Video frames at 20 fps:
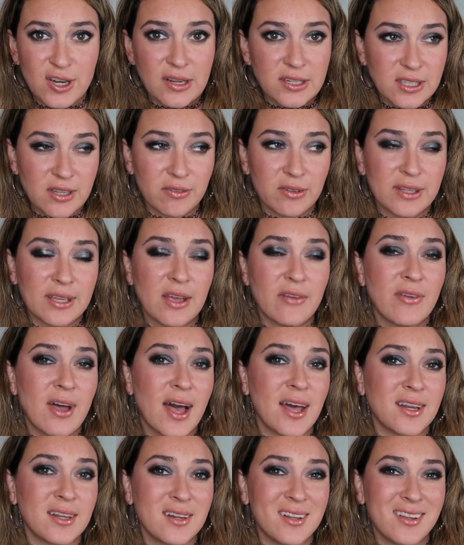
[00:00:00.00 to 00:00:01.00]
I definitely have
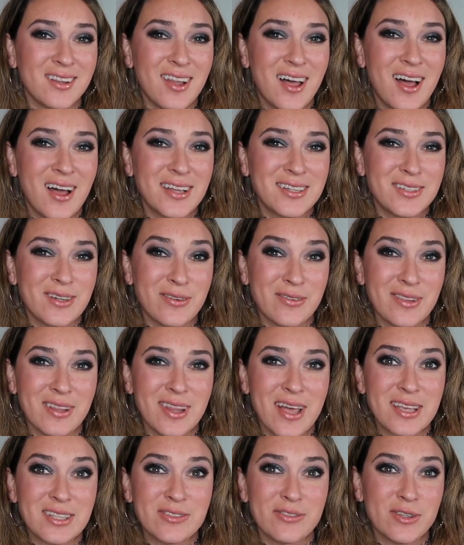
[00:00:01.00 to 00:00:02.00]
added a lot over the
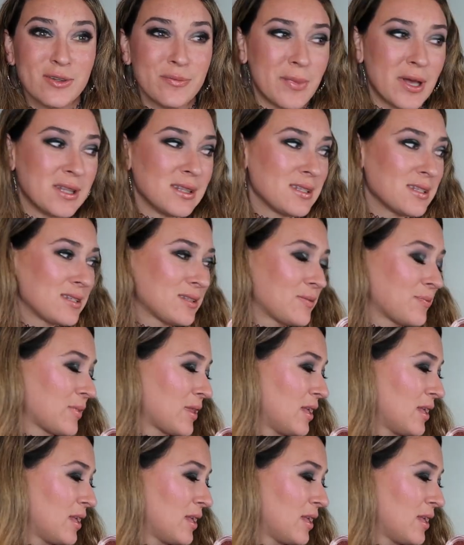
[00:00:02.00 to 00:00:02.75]
last few months.